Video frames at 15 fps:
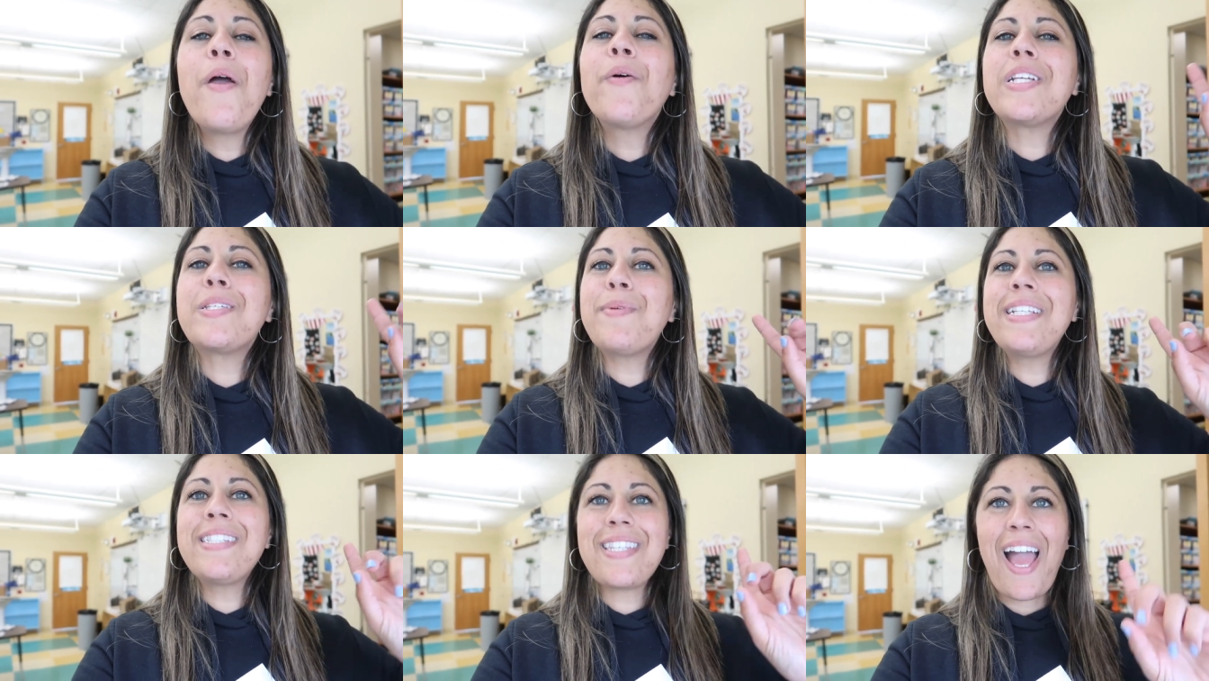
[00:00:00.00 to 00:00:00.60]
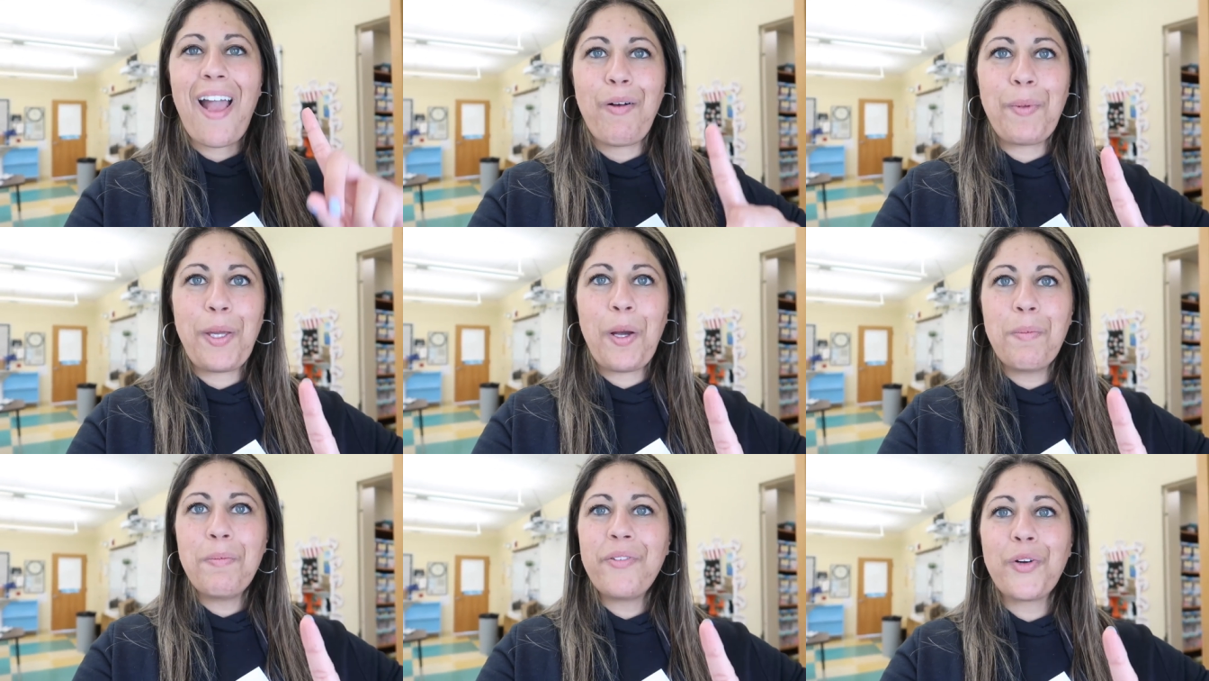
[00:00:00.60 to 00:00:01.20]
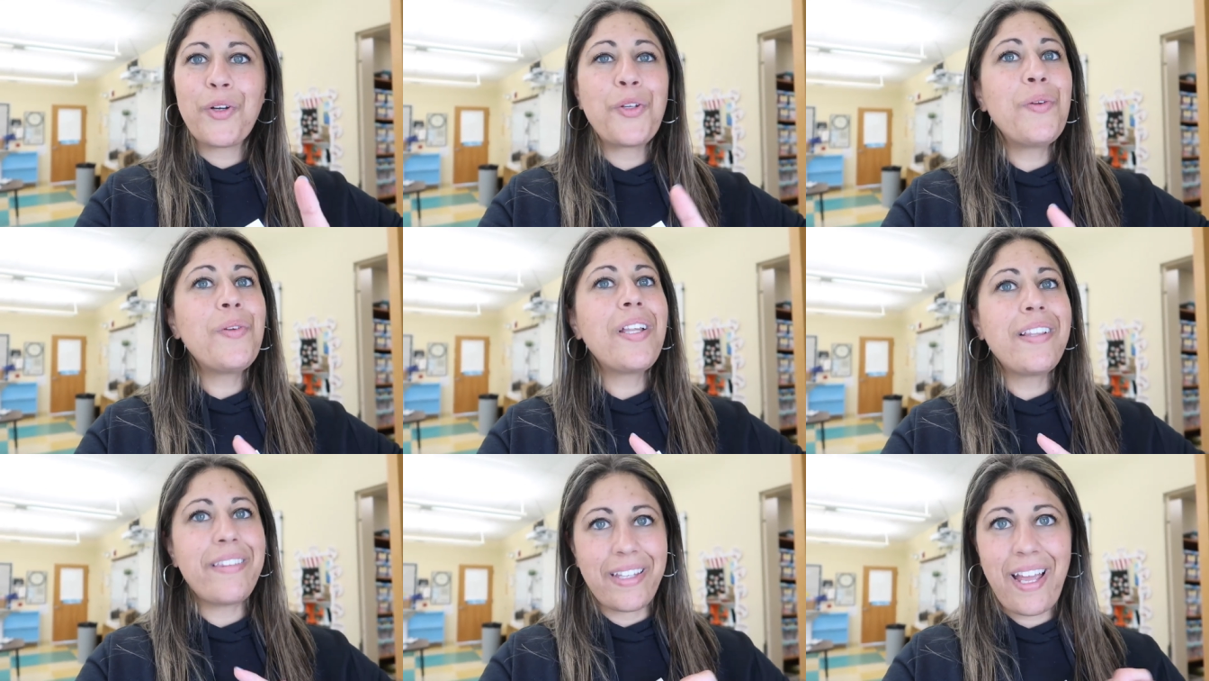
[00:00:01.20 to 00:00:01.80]
which means I will be home before
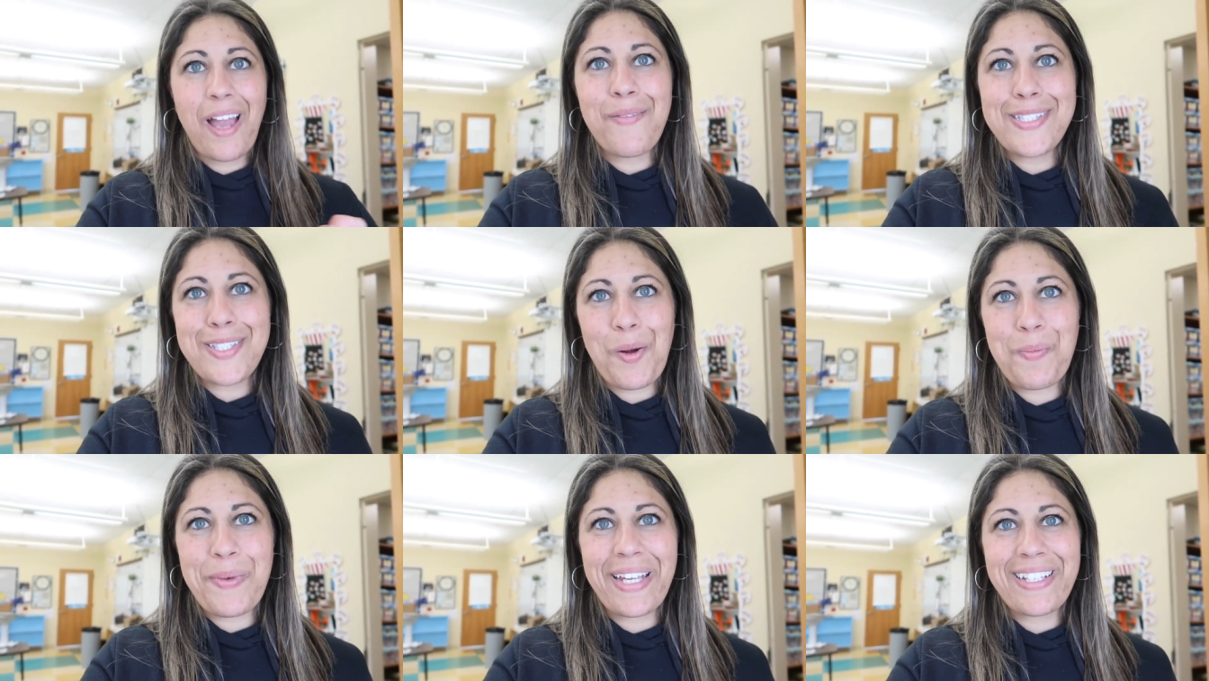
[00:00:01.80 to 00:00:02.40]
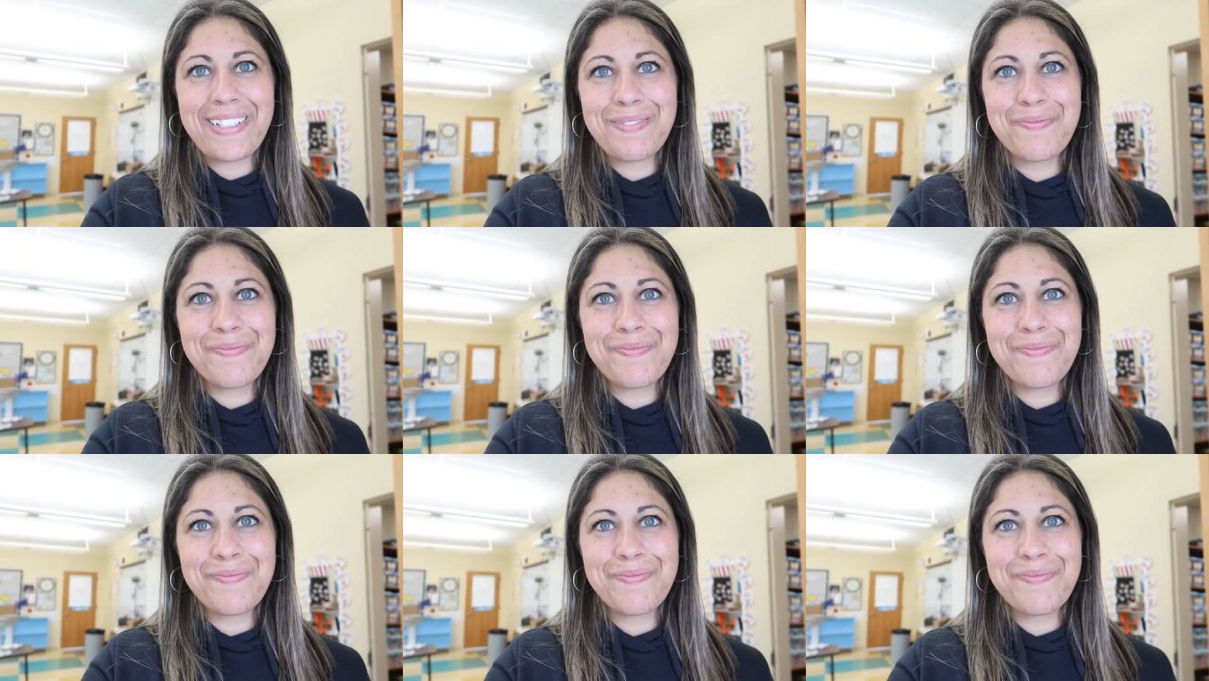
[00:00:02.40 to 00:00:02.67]
noon like I was hoping.